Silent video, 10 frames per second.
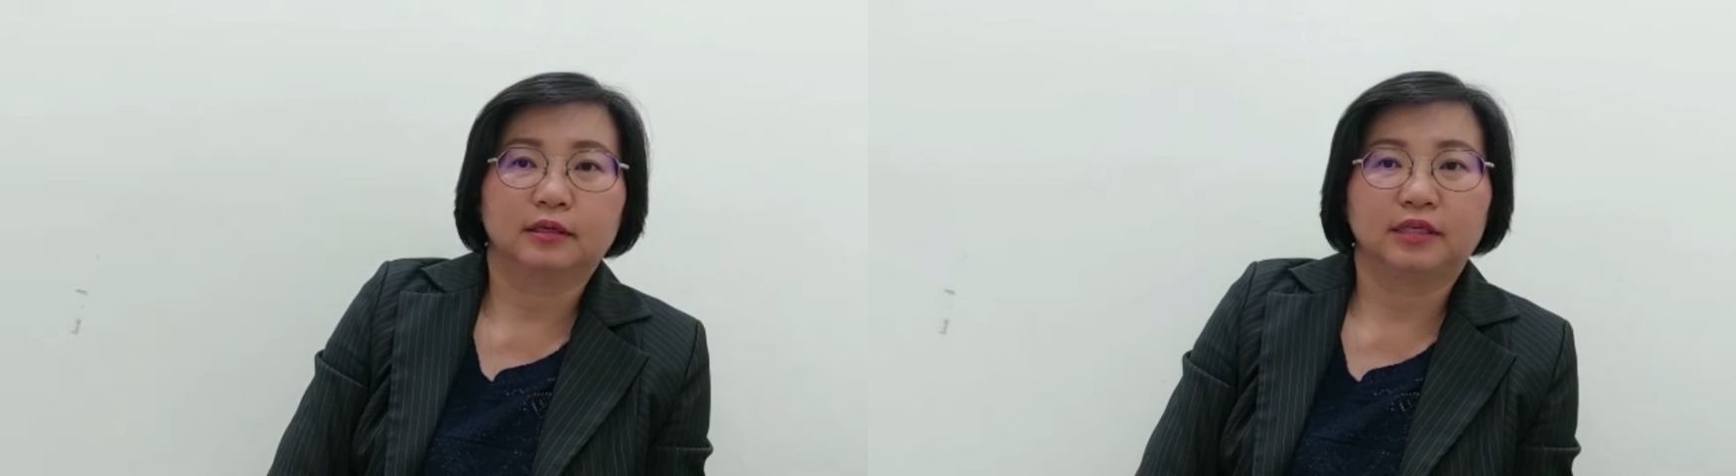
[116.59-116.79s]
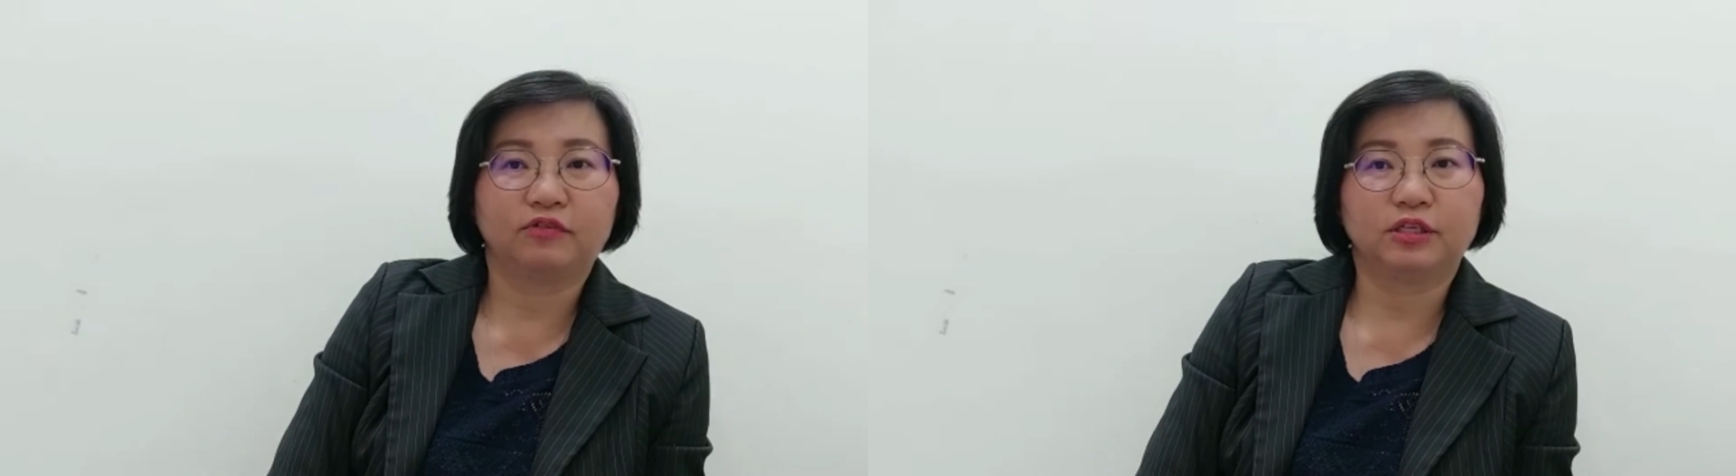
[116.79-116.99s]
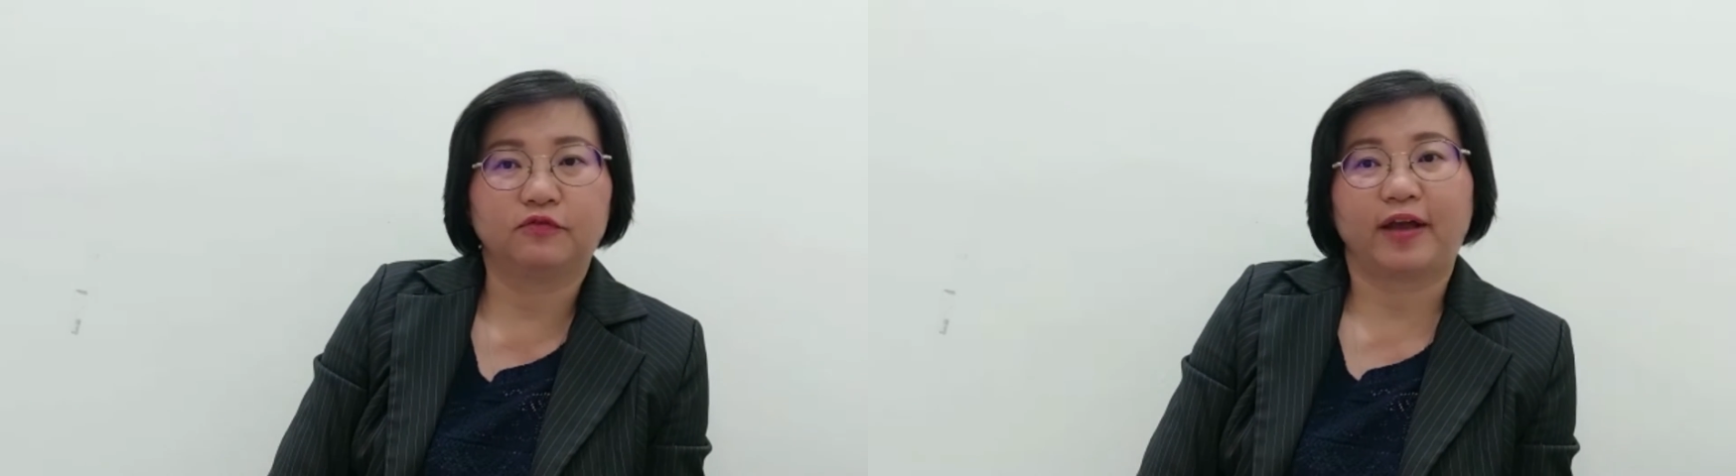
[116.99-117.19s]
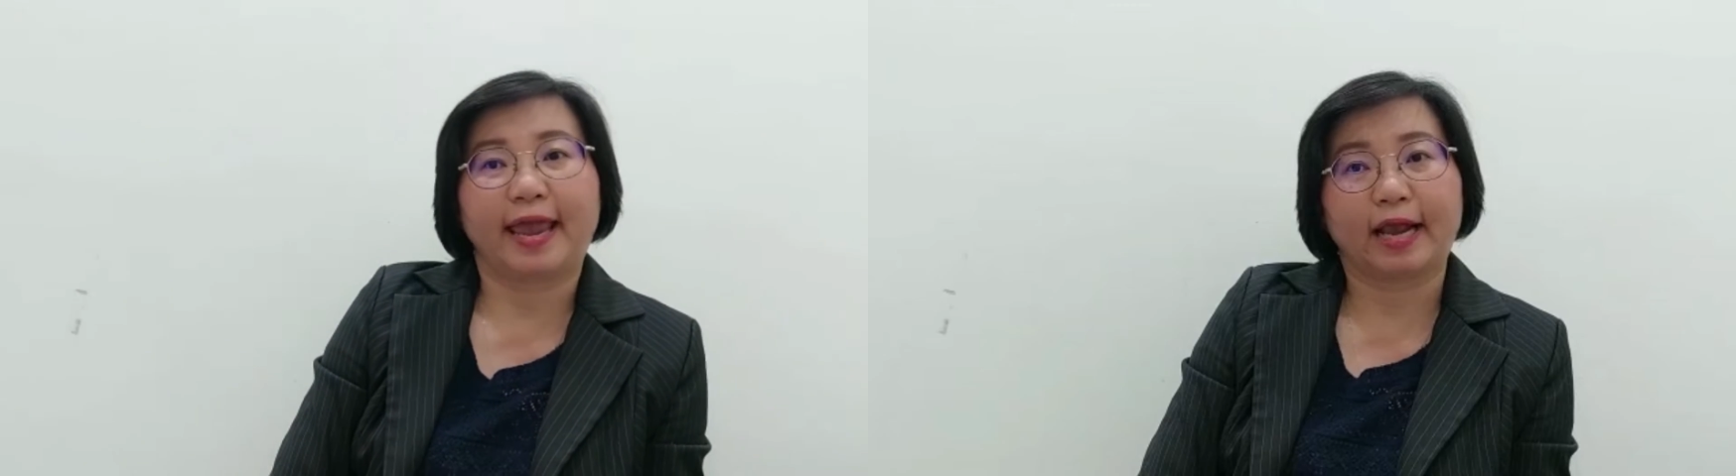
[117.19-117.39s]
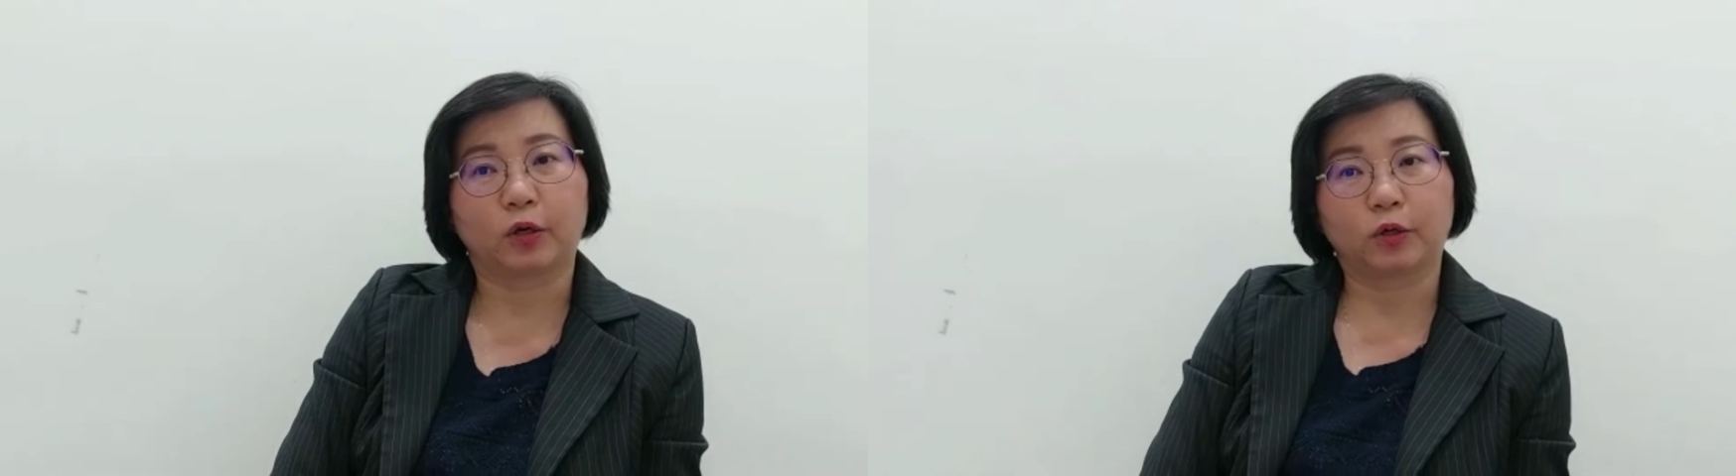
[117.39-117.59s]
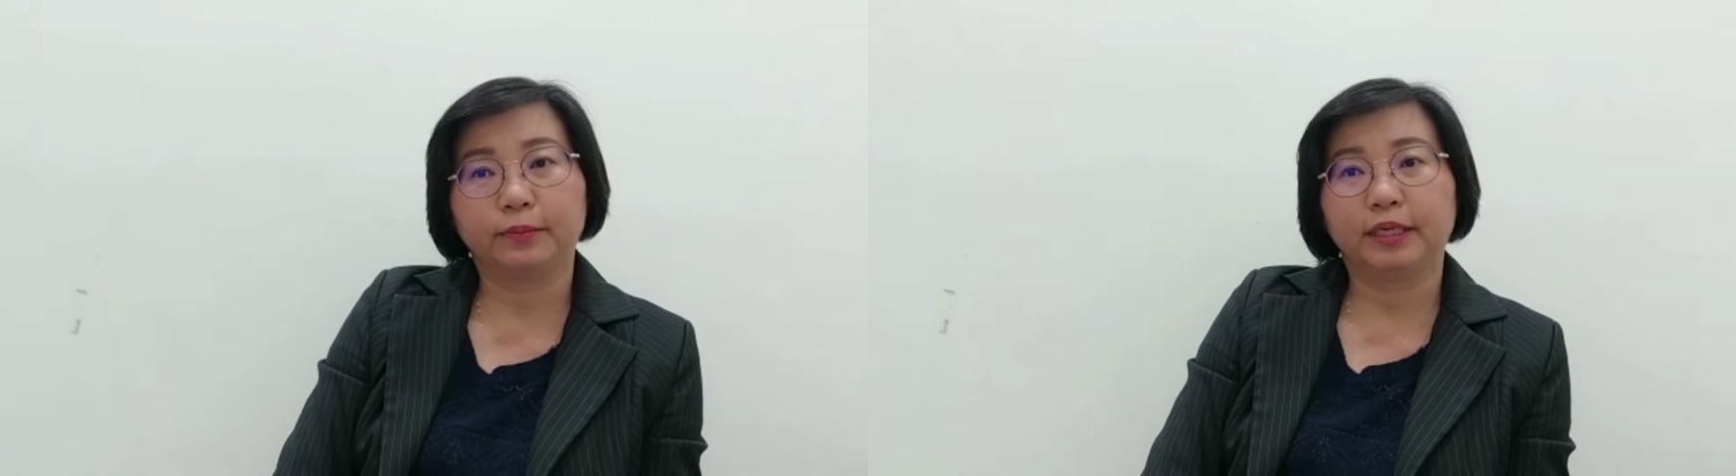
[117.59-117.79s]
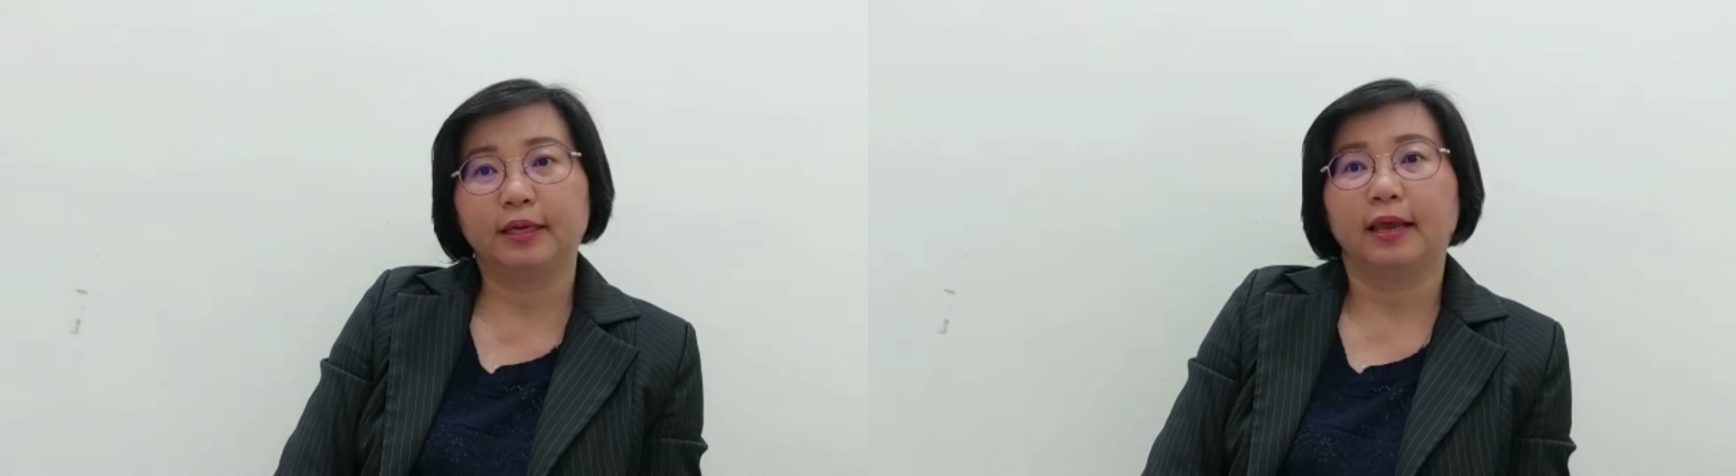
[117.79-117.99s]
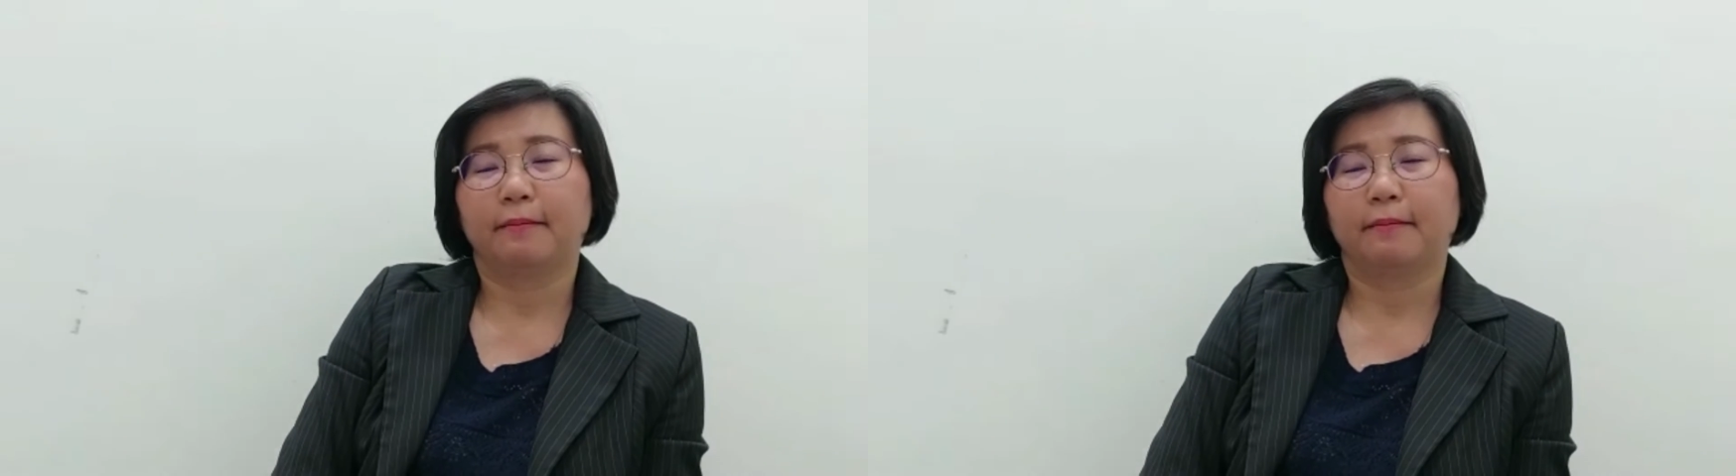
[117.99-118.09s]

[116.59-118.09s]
diversified economy